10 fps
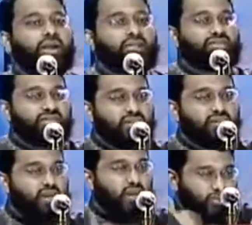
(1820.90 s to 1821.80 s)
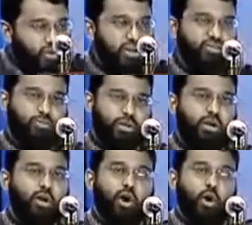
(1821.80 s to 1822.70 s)
have sinned. Forgive
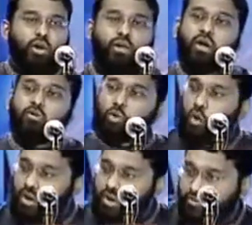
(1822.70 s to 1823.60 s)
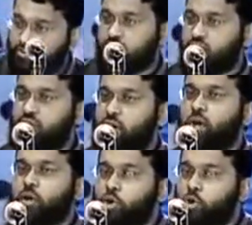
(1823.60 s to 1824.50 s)
me. Oh Allah, you are the
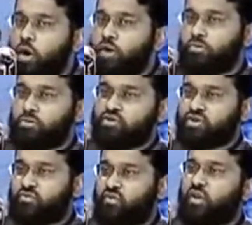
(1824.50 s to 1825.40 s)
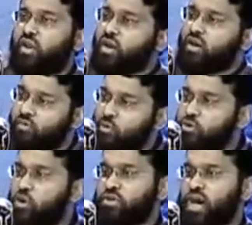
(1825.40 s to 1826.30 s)
forgiving. You are the merciful. If
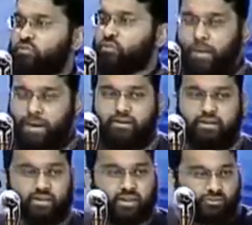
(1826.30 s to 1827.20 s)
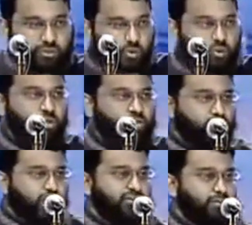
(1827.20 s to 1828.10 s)
you don't have repentance, if you don't
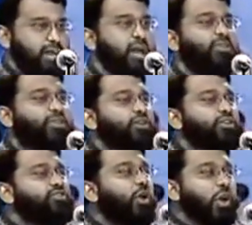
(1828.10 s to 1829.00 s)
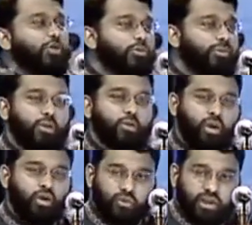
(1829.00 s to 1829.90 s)
forgive me, there is no other being who
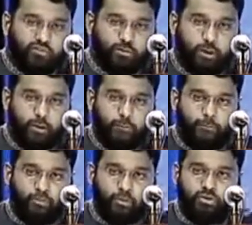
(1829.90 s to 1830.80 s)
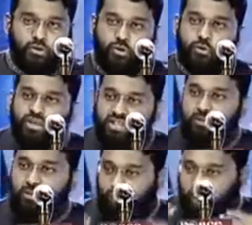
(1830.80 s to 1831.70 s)
can forgive me. So there
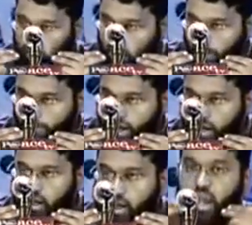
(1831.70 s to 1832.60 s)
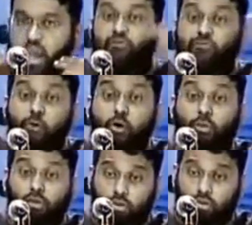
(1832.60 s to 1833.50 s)
must be followed up by a
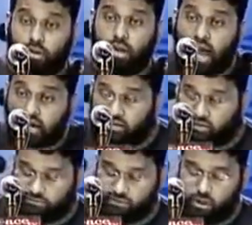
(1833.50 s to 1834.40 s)
verbal act of